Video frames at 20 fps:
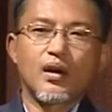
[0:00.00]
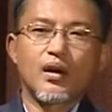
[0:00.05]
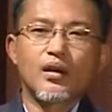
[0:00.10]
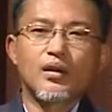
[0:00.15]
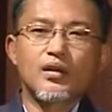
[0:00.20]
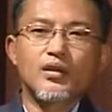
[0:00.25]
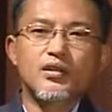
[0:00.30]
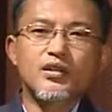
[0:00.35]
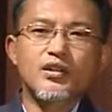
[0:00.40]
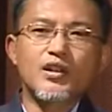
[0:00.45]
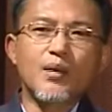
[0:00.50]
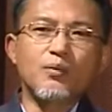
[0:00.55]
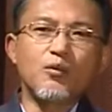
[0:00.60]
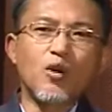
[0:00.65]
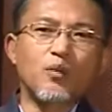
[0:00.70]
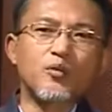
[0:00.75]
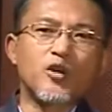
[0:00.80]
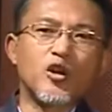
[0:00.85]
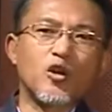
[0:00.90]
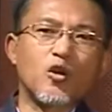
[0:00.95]
Some
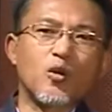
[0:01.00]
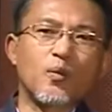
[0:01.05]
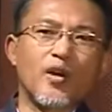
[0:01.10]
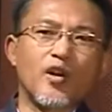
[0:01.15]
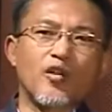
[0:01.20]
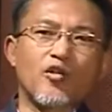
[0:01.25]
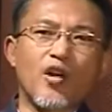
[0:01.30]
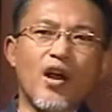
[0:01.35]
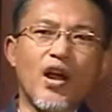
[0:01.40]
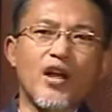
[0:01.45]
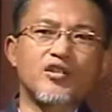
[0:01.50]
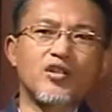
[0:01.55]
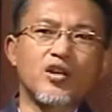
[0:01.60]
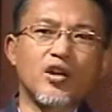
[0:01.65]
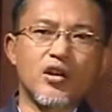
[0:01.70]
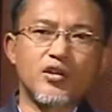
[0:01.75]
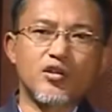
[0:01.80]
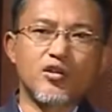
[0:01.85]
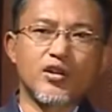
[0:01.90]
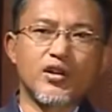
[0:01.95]
of the human rights
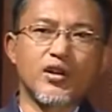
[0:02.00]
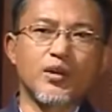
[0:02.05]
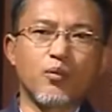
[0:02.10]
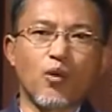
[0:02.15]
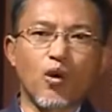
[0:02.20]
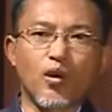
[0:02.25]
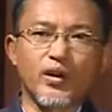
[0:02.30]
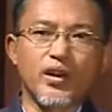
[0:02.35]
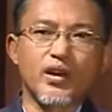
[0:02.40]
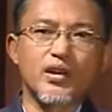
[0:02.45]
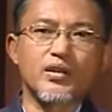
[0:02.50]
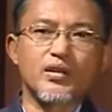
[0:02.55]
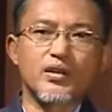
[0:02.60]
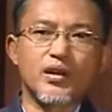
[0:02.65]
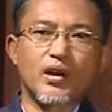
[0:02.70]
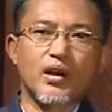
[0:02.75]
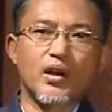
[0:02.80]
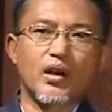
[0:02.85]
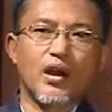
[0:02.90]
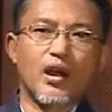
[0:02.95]
treaty bodies
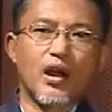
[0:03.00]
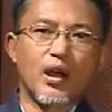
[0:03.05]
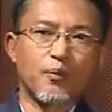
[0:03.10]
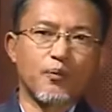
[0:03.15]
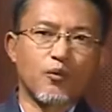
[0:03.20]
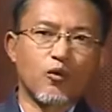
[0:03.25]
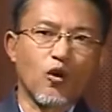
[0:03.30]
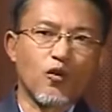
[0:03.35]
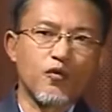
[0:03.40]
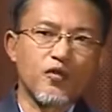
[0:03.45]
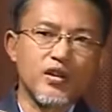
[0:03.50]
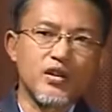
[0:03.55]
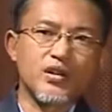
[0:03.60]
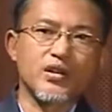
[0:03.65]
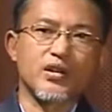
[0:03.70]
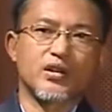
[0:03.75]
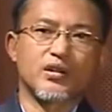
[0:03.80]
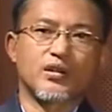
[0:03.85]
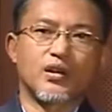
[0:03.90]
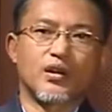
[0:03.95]
have
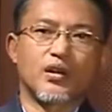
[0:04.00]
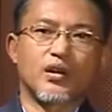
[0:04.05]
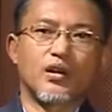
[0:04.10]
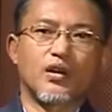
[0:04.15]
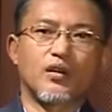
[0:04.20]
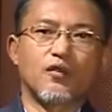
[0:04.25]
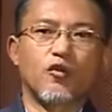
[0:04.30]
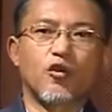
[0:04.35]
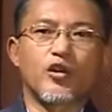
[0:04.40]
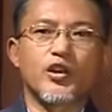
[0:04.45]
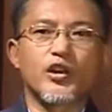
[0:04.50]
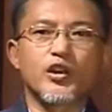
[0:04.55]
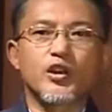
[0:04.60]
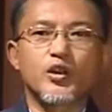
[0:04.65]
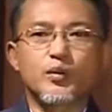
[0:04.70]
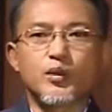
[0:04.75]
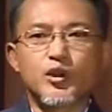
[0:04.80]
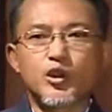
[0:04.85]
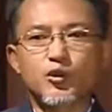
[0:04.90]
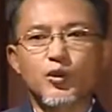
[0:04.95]
provisions for
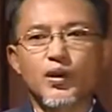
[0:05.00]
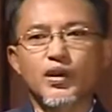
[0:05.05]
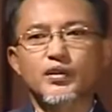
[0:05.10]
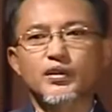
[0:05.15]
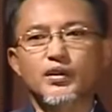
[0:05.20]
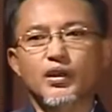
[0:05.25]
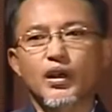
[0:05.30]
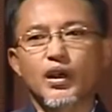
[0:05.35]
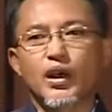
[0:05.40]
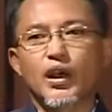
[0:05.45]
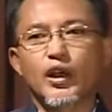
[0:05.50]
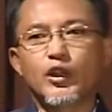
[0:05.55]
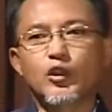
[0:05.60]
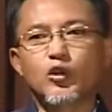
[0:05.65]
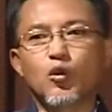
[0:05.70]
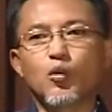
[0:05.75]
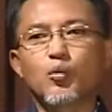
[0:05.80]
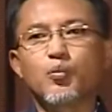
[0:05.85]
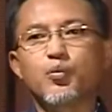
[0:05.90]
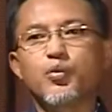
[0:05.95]
individuals
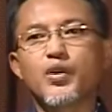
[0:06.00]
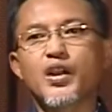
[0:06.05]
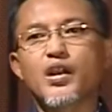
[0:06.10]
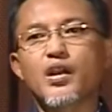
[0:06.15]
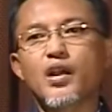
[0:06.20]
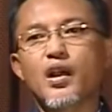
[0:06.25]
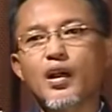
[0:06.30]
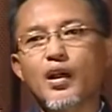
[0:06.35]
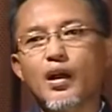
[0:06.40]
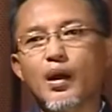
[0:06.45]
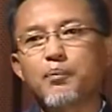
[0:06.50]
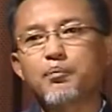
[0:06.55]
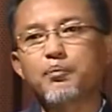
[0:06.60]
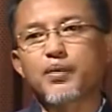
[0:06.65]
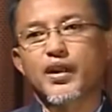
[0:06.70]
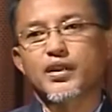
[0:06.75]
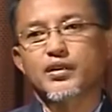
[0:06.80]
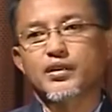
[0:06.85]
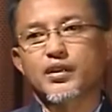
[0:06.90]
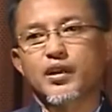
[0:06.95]
to bring
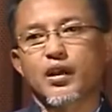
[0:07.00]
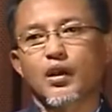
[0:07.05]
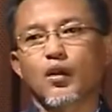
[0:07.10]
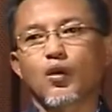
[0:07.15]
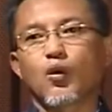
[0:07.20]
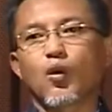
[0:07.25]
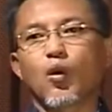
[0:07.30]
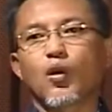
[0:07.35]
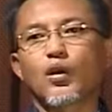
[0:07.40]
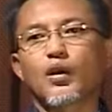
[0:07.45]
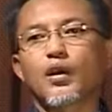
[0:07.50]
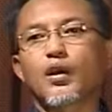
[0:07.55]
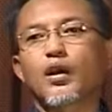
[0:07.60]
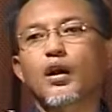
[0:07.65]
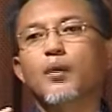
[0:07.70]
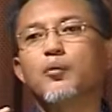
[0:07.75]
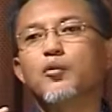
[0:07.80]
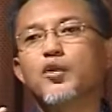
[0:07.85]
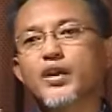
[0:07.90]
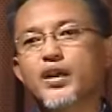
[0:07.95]
complaints called
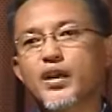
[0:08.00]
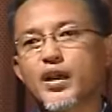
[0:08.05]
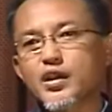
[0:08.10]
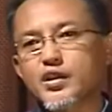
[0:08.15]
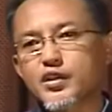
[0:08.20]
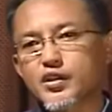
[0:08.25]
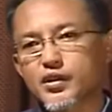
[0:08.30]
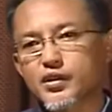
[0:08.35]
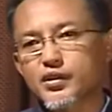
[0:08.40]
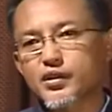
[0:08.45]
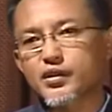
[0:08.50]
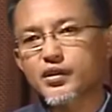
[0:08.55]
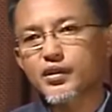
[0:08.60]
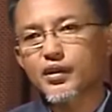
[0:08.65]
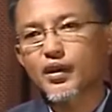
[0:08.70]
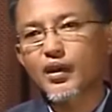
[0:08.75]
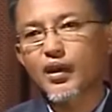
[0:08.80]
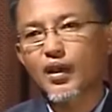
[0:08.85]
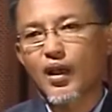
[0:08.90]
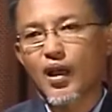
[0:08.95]
communications,
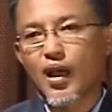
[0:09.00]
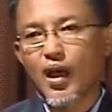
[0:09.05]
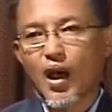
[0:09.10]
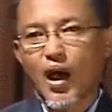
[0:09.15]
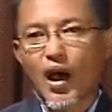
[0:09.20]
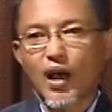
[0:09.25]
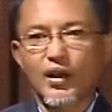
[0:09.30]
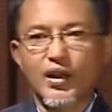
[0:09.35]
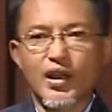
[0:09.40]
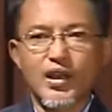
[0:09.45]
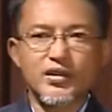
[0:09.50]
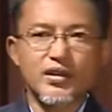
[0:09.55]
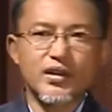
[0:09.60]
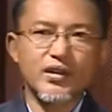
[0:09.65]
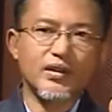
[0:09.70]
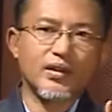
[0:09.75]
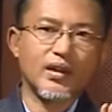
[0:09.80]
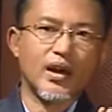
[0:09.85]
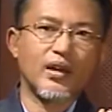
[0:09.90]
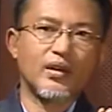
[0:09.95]
alleging
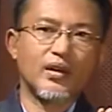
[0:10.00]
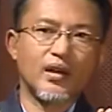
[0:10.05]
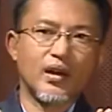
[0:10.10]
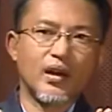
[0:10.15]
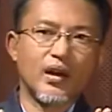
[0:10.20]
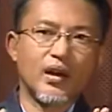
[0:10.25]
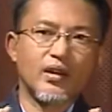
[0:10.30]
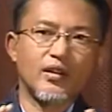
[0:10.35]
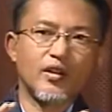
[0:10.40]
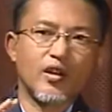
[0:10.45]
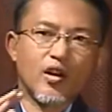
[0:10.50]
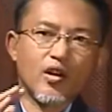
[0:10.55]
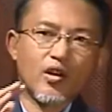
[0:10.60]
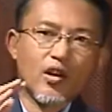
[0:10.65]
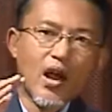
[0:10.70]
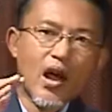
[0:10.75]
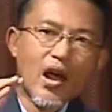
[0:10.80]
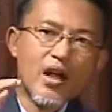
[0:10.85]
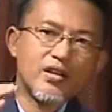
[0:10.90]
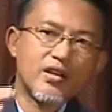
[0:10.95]
that their
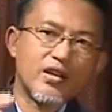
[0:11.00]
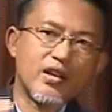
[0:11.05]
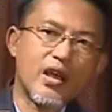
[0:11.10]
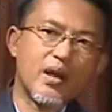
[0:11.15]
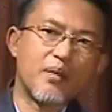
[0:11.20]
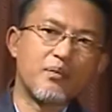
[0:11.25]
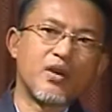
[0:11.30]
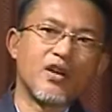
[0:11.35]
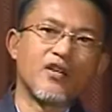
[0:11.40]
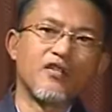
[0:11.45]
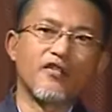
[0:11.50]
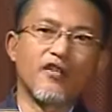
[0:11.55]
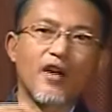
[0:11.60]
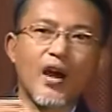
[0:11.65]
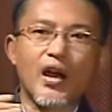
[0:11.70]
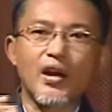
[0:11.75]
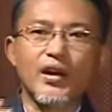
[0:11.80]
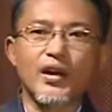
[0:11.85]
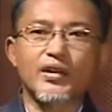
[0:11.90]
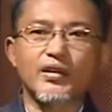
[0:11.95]
rights have been
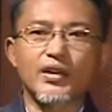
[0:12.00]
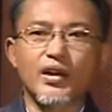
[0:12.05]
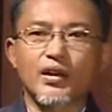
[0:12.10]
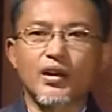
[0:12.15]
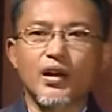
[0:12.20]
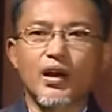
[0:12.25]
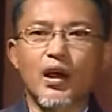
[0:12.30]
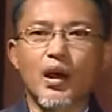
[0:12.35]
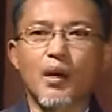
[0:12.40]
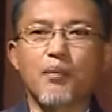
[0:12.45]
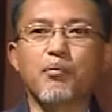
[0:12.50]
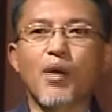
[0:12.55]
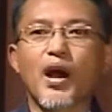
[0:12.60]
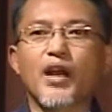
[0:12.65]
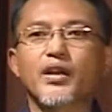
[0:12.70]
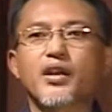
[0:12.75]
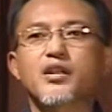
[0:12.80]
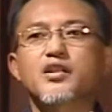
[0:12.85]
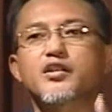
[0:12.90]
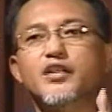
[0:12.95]
violated by
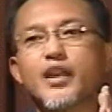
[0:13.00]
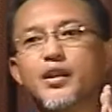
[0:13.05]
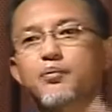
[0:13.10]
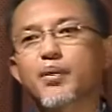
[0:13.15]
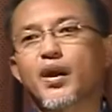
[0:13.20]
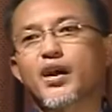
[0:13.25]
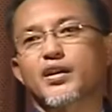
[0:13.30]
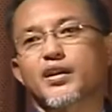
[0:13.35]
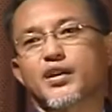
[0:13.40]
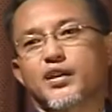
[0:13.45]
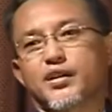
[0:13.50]
a state party.